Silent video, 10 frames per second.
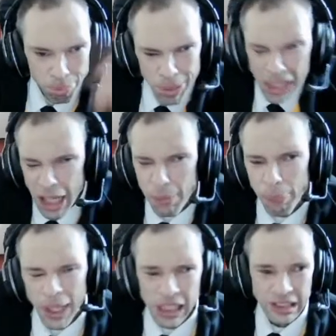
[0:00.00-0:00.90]
Pick up the
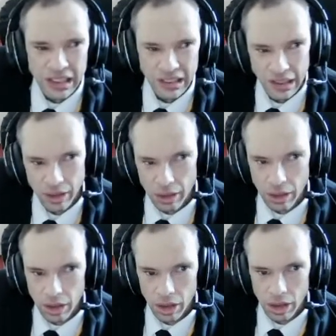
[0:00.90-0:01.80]
pieces.
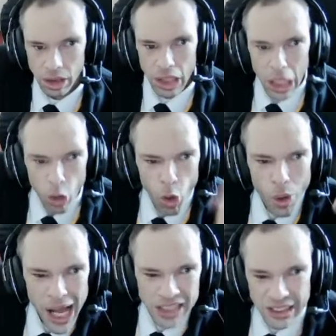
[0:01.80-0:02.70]
It
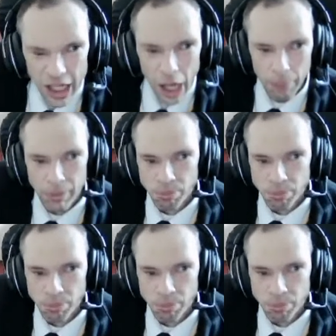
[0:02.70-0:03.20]
all adds up.